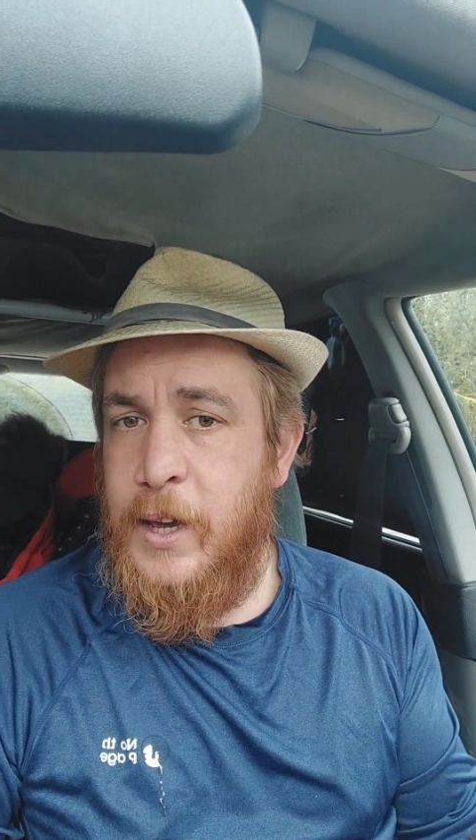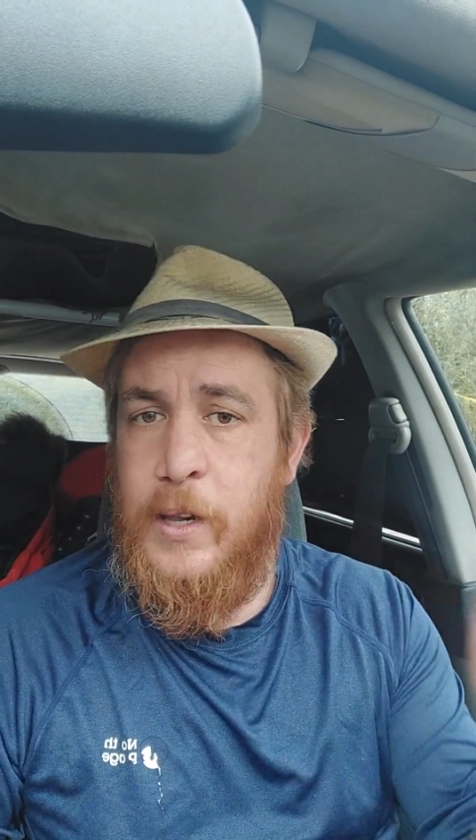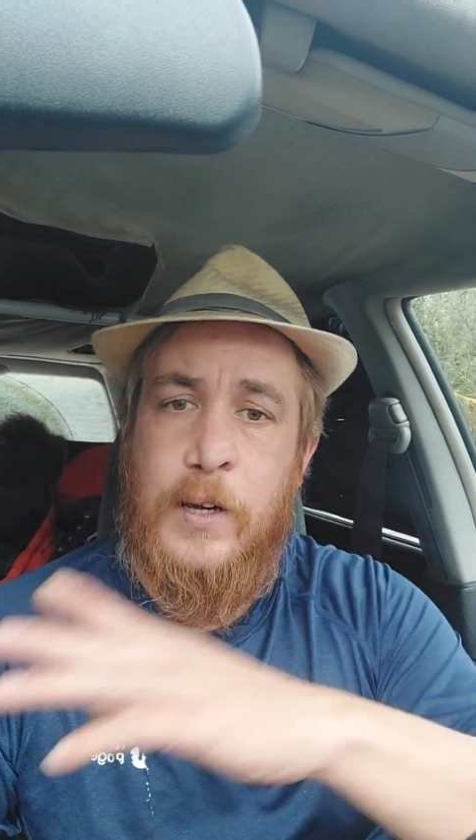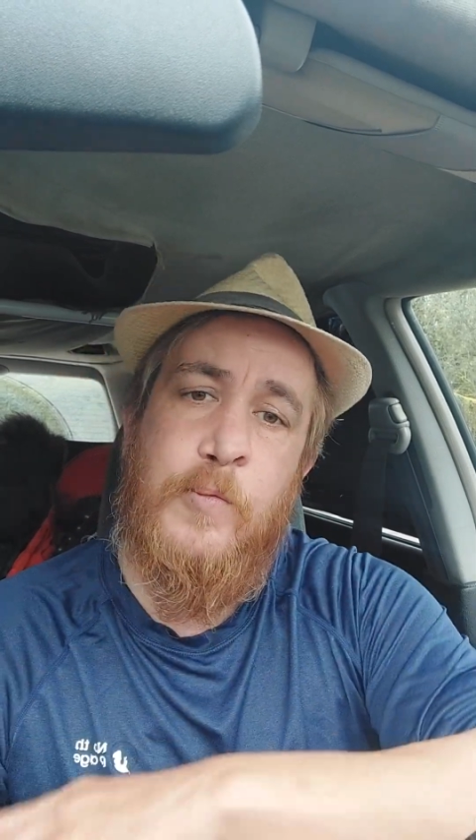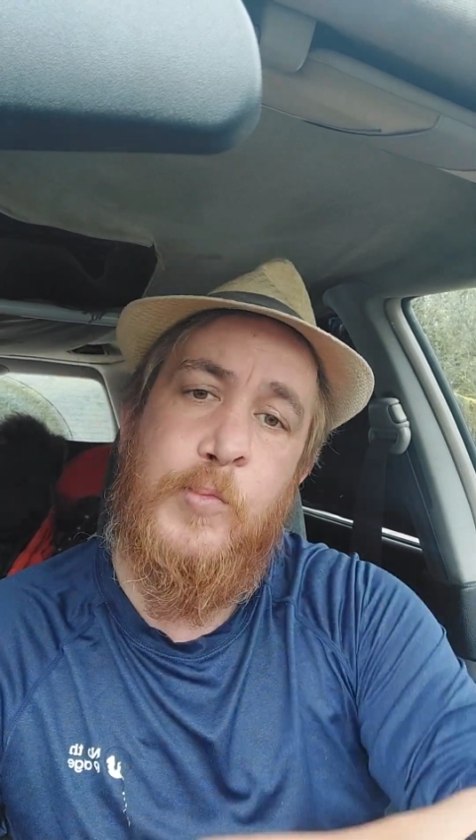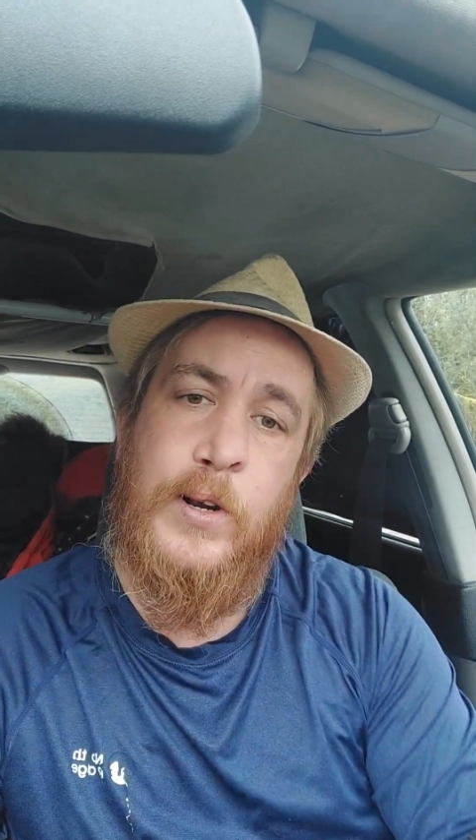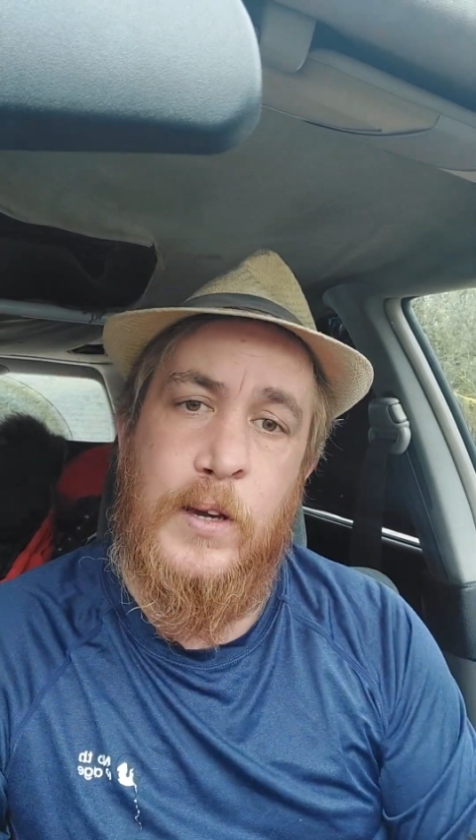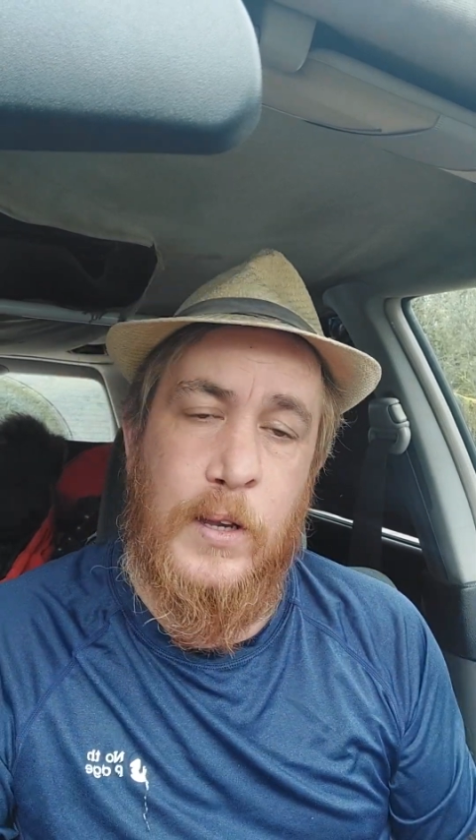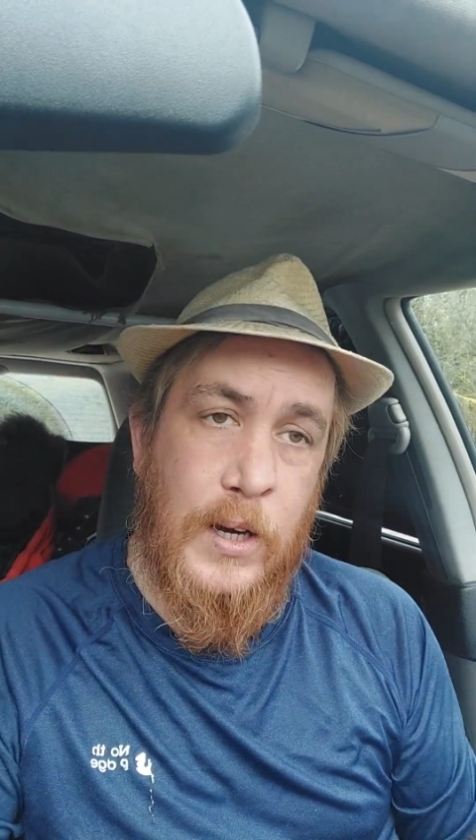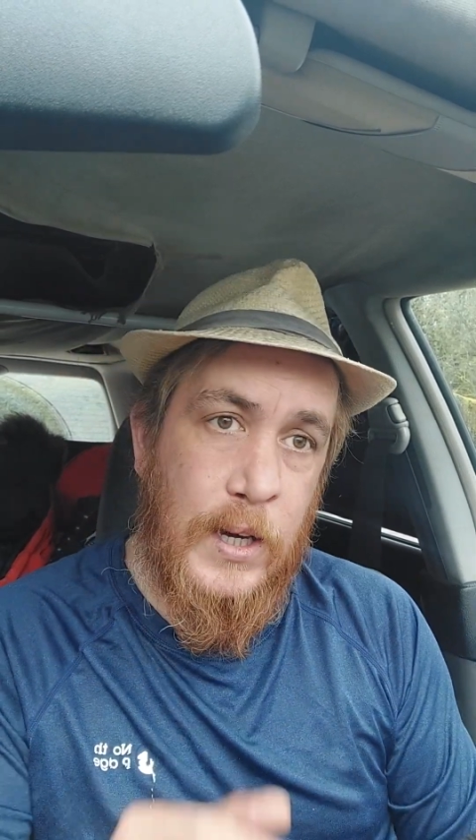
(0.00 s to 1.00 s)
They had a
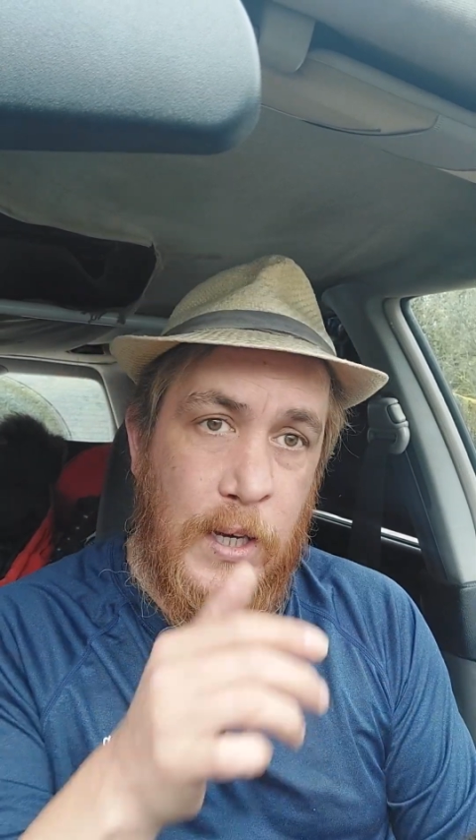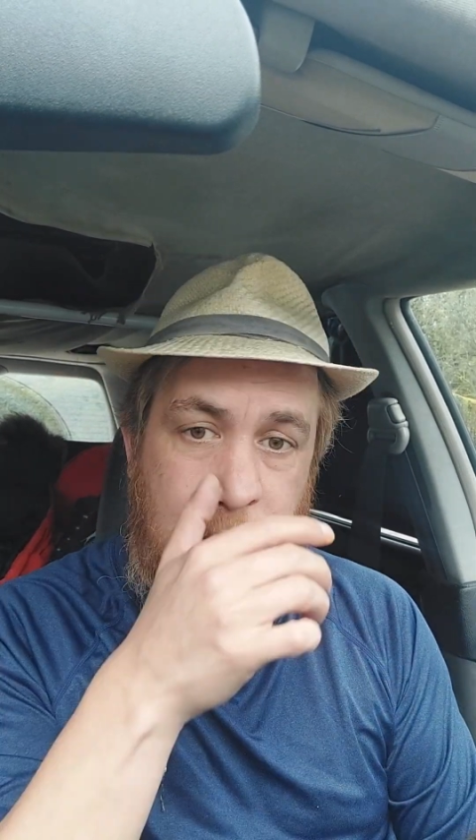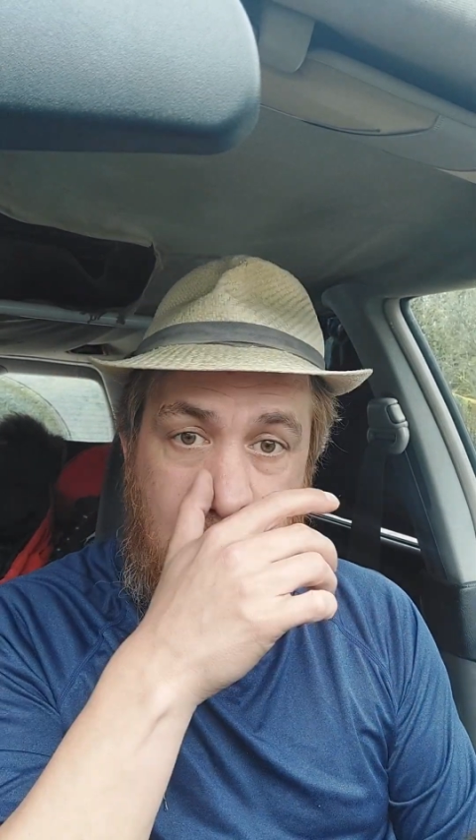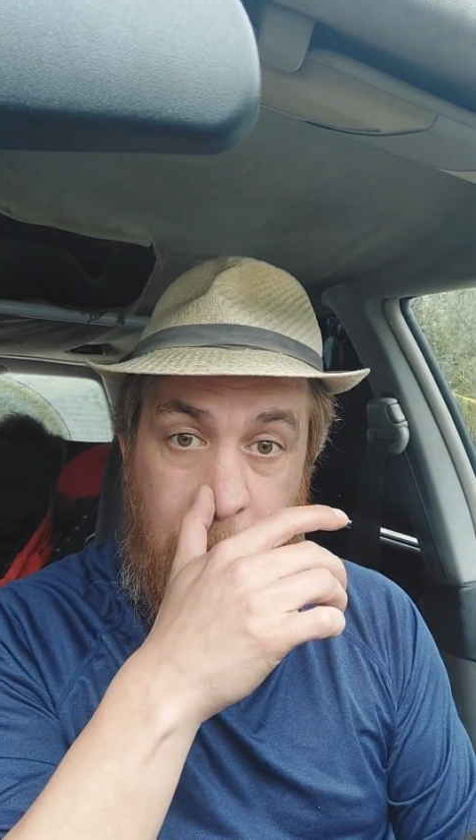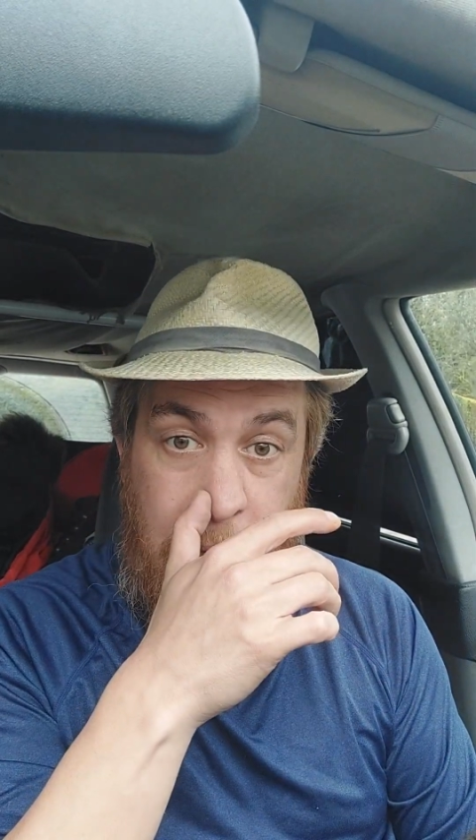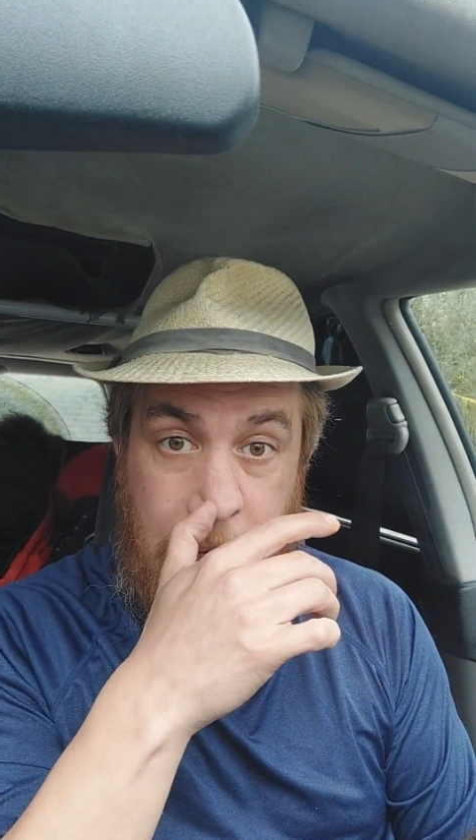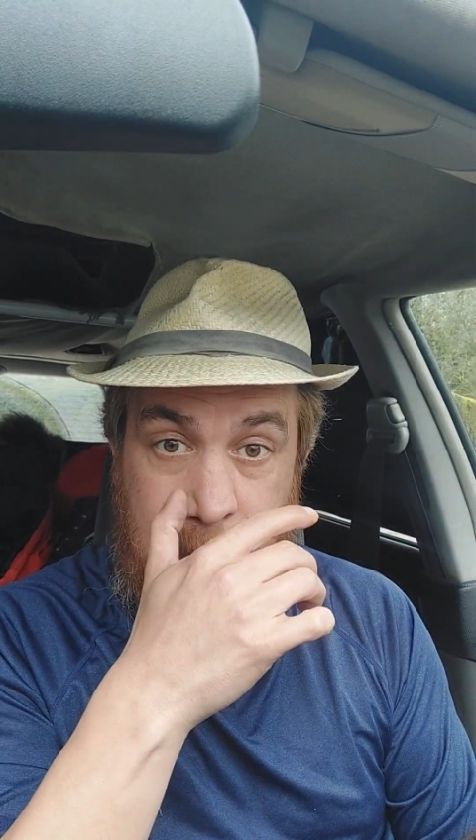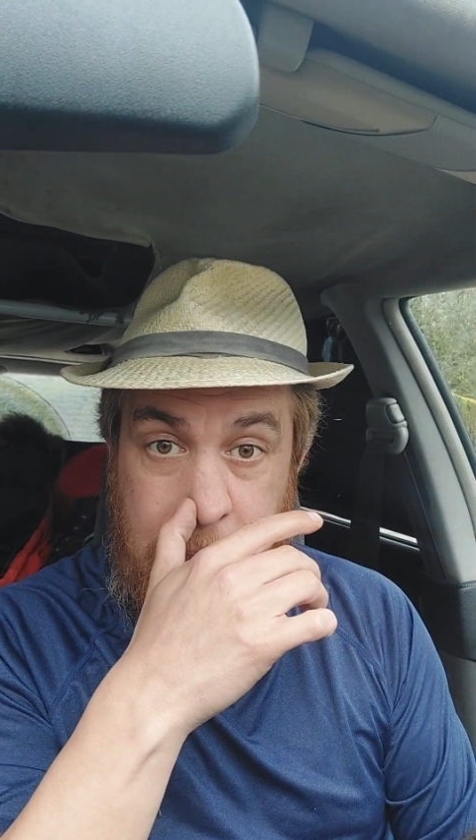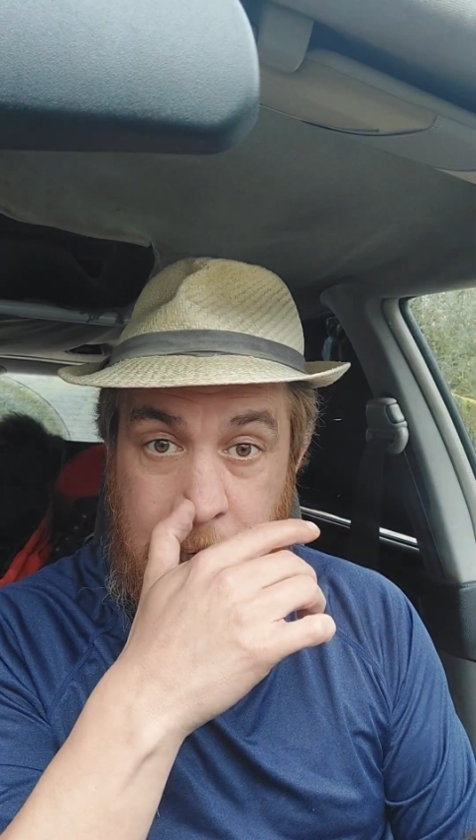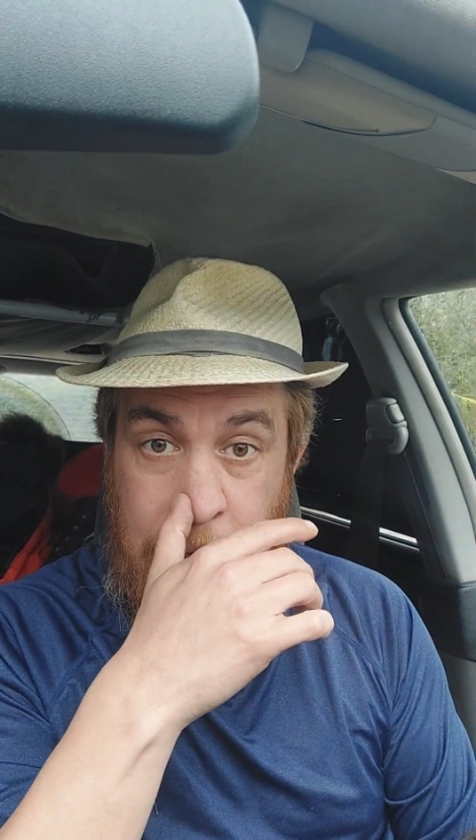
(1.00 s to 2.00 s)
brilliant uh, Easter
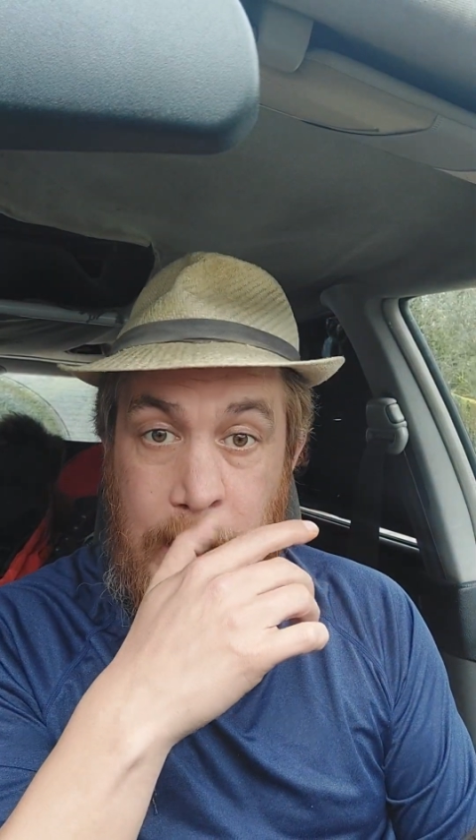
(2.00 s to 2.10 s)
weekend.